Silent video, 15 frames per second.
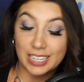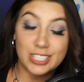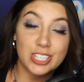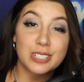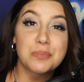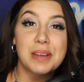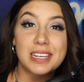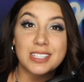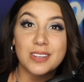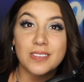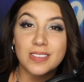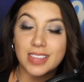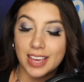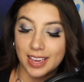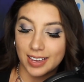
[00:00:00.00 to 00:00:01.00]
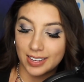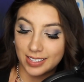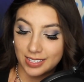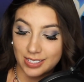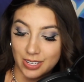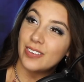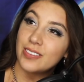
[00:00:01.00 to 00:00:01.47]
it just makes you
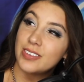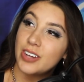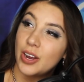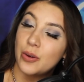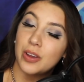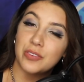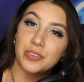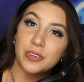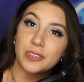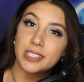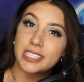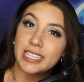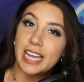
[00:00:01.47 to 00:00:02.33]
think. I don't know, if you